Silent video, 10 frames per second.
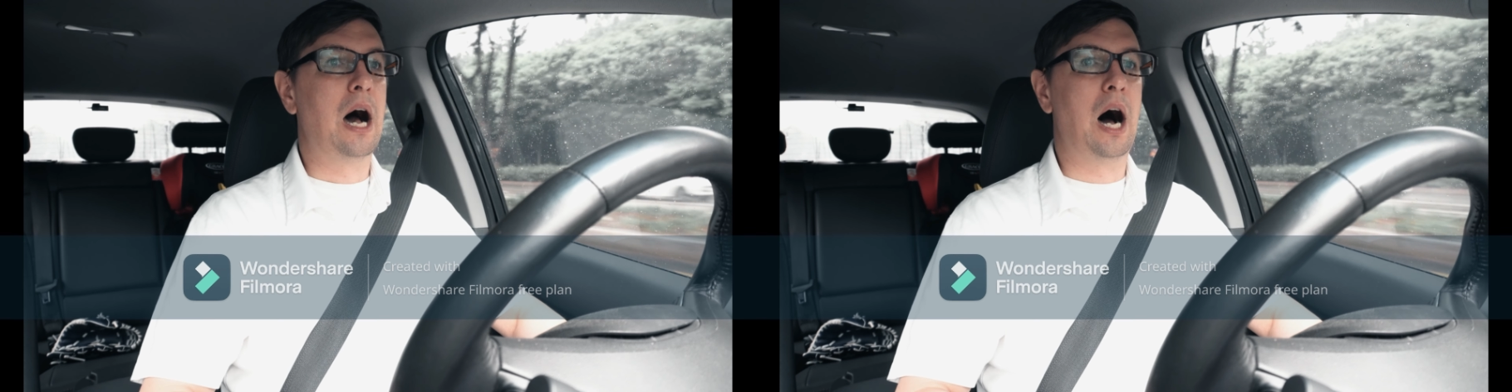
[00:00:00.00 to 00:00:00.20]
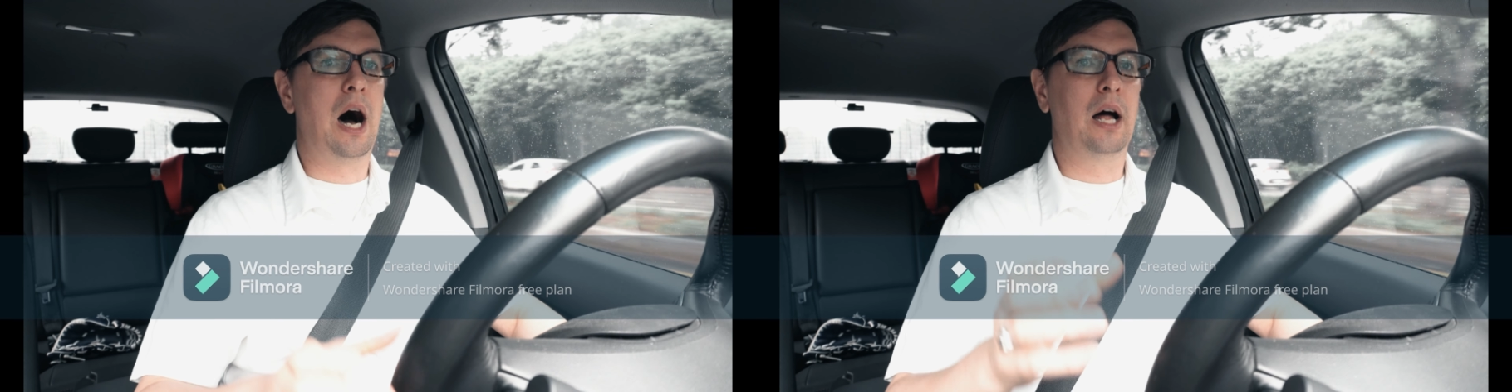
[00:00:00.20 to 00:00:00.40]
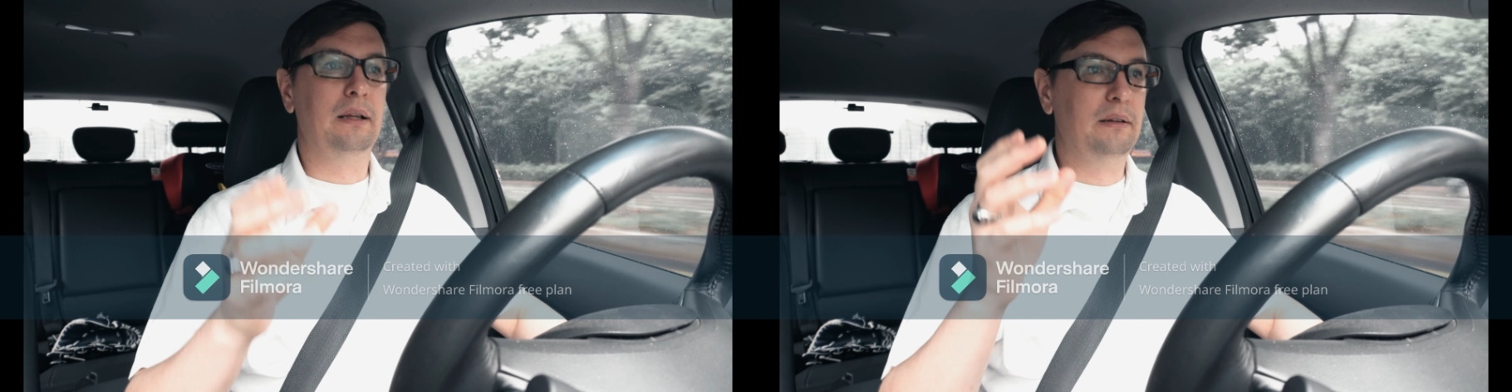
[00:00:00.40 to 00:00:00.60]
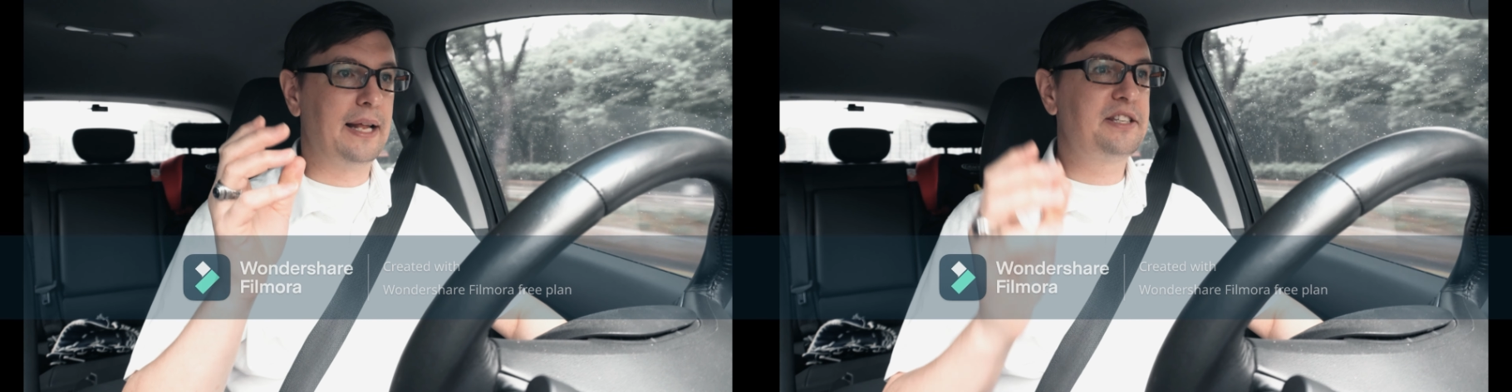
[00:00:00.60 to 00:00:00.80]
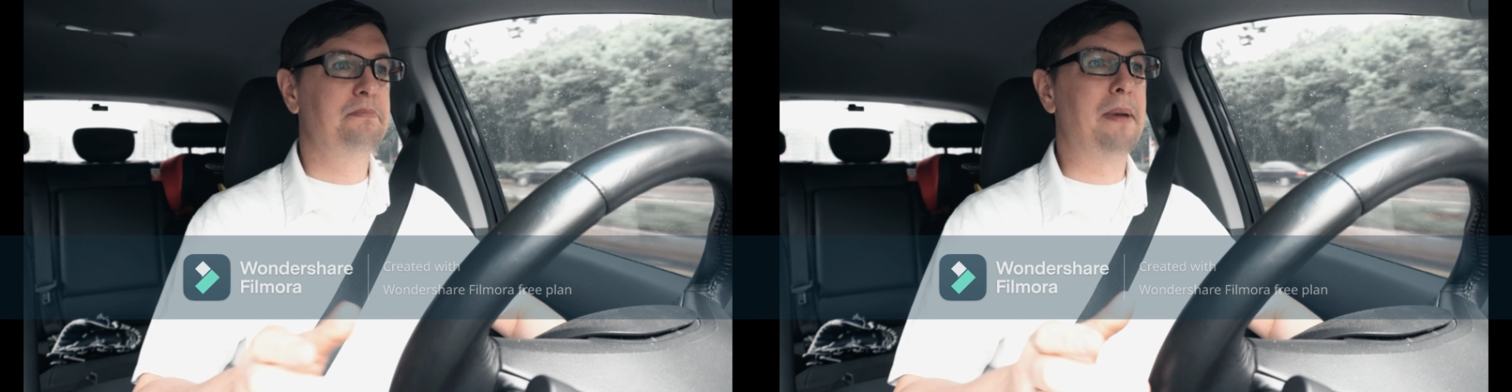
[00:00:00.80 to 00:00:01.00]

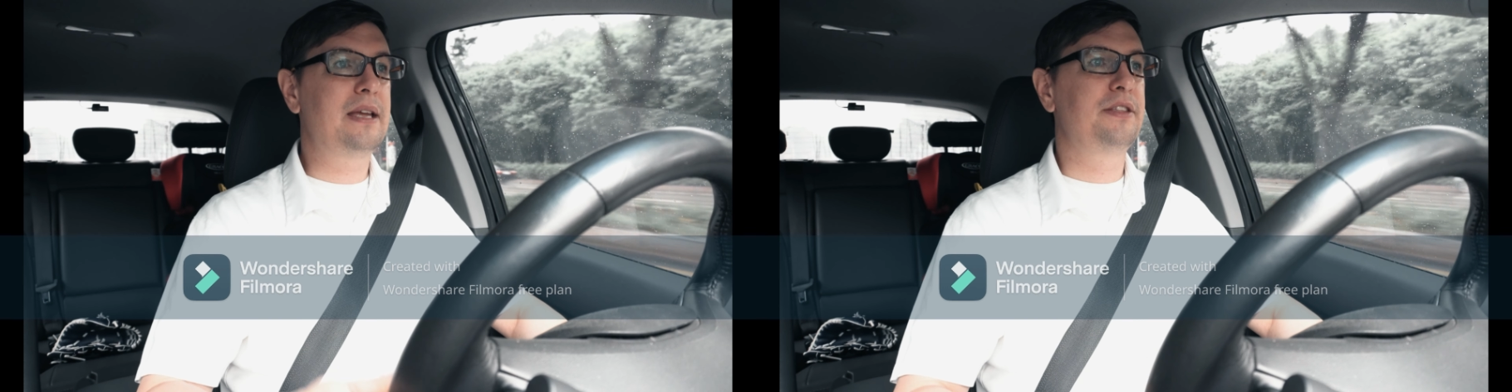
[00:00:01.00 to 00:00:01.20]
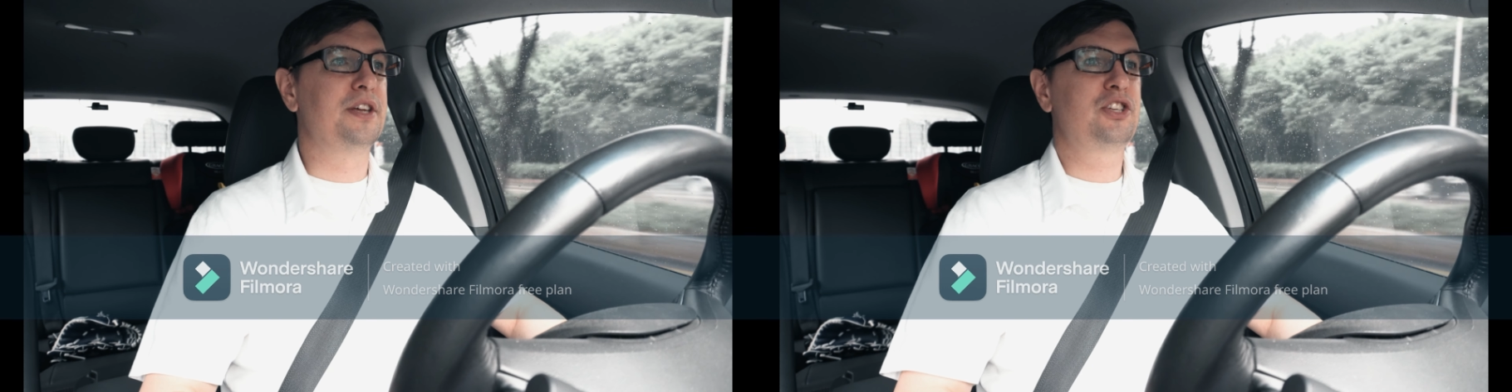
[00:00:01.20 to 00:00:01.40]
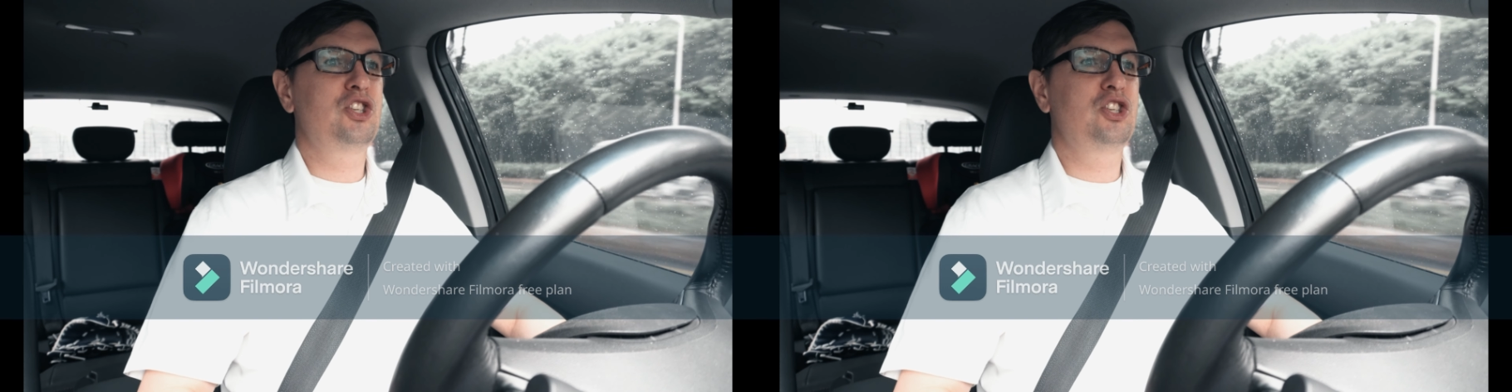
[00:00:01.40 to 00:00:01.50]
Let's make this